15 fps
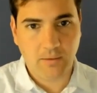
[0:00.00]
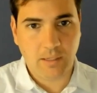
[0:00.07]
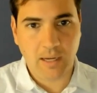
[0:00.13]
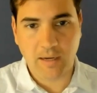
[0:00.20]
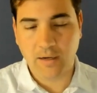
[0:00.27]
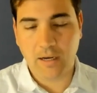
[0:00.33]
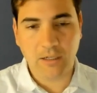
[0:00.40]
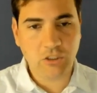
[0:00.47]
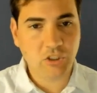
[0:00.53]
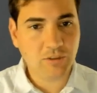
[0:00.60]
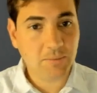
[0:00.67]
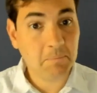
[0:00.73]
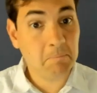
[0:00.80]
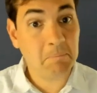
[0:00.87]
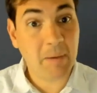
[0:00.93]
Okay. Not
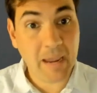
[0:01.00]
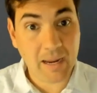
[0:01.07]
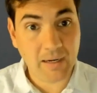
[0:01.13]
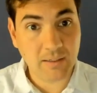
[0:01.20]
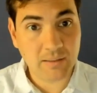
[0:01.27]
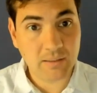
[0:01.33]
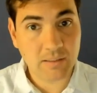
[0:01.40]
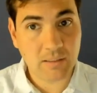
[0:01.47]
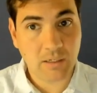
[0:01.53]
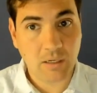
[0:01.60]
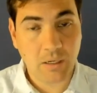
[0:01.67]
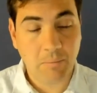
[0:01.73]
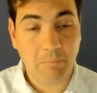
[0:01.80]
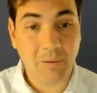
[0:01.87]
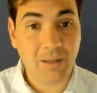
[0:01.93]
just banks,
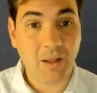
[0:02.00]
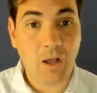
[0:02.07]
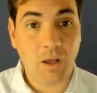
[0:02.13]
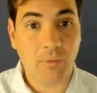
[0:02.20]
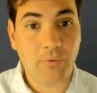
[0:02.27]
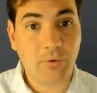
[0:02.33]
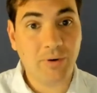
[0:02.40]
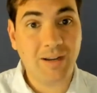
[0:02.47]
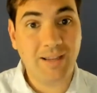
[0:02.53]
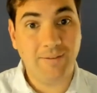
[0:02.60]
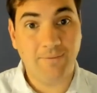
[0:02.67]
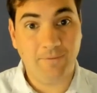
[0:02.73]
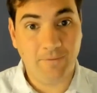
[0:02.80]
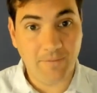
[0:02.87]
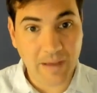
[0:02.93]
but other
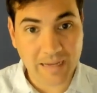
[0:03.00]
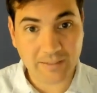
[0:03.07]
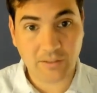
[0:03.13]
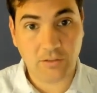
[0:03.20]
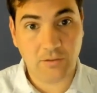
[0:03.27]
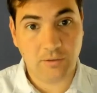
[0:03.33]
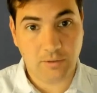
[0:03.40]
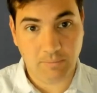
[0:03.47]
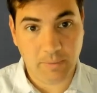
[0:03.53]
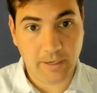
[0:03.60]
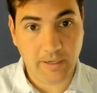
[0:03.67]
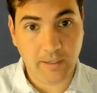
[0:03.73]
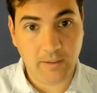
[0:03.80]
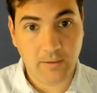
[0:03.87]
investors' money.